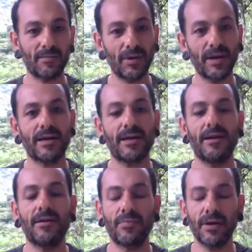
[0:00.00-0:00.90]
bring it
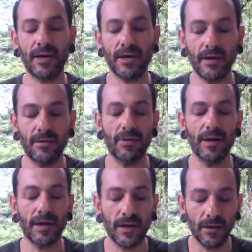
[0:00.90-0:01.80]
here, bring it here, bring
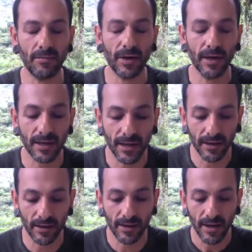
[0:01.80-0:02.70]
it here, bring it
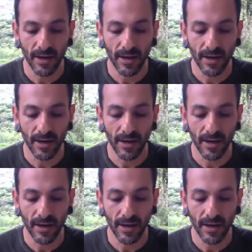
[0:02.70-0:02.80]
here.